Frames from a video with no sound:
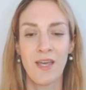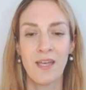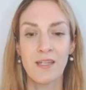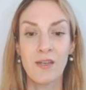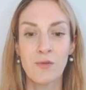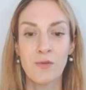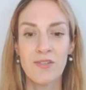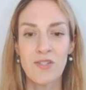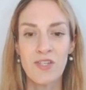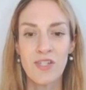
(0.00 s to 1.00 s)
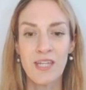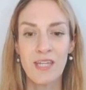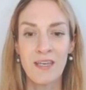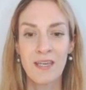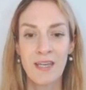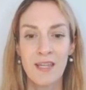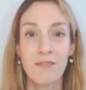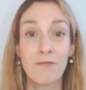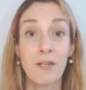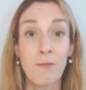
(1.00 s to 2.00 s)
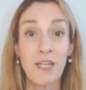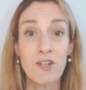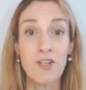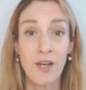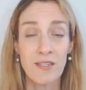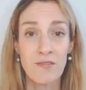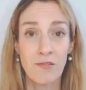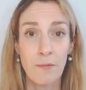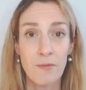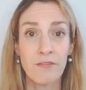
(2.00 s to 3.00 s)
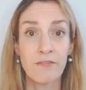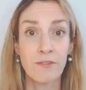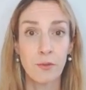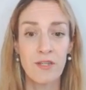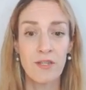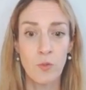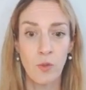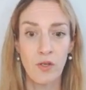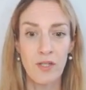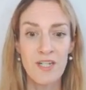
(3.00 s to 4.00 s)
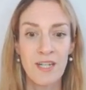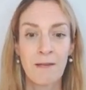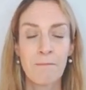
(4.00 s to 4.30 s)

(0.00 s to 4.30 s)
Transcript: And you can also see the phonemic transcript for this word,